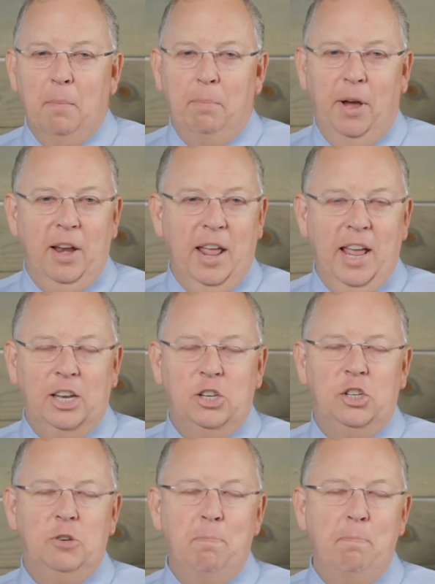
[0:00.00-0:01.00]
But it
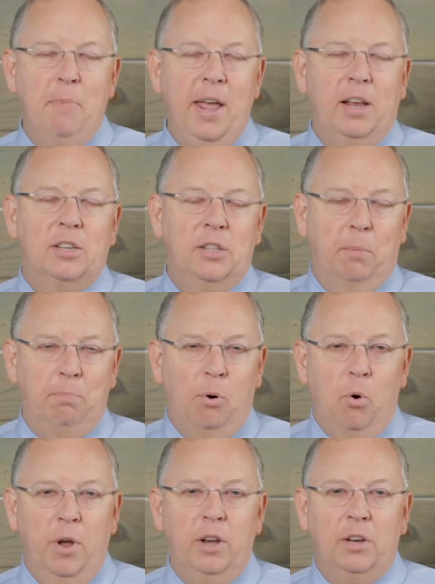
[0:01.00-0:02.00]
makes the
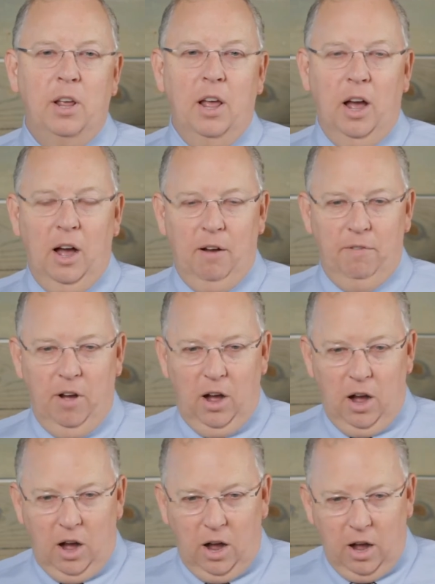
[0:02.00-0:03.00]
point of,
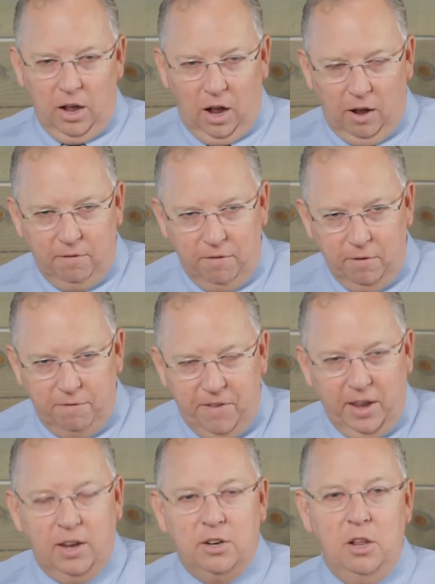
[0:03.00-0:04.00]
of
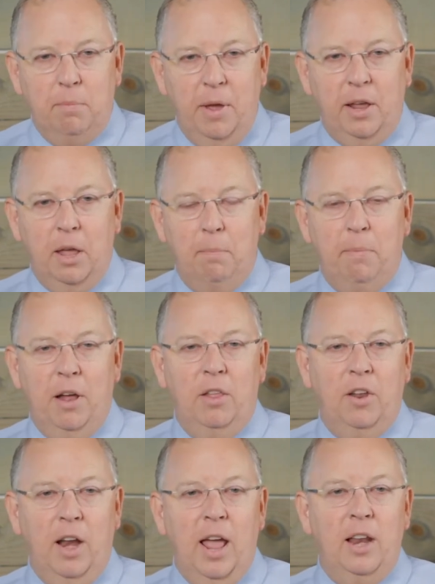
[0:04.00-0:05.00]
fake it till you make it better
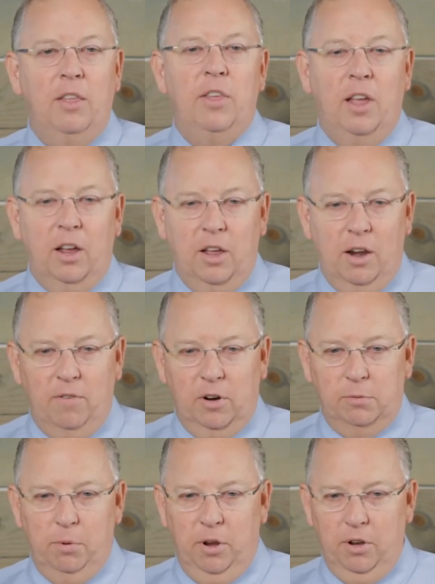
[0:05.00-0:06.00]
than anything I could ever
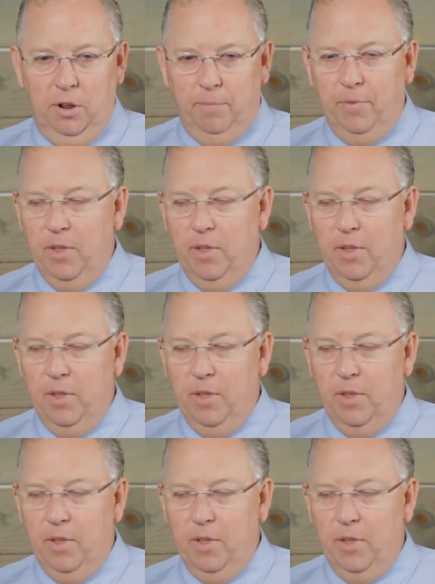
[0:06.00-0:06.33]
explain to you.